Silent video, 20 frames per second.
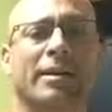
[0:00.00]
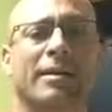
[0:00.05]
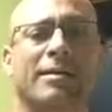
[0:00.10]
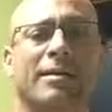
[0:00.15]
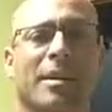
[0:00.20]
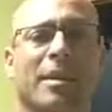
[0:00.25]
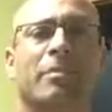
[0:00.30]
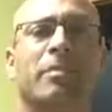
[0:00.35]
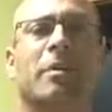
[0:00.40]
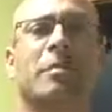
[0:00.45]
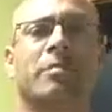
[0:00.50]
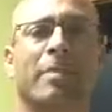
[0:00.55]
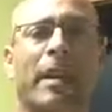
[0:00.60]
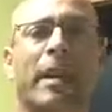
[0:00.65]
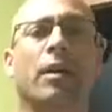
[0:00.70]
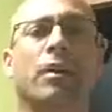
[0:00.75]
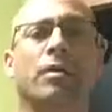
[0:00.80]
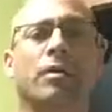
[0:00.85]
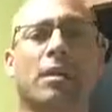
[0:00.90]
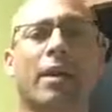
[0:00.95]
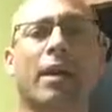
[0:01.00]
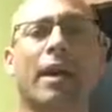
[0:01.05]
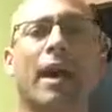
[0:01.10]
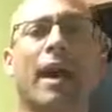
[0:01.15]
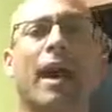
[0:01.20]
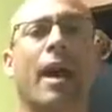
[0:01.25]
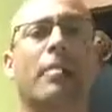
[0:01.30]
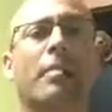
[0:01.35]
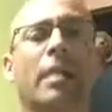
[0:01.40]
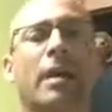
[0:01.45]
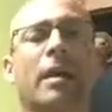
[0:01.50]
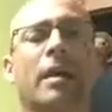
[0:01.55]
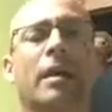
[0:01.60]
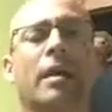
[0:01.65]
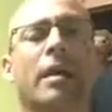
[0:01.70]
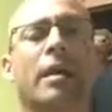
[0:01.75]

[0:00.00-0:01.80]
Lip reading: something bigger is going to happen.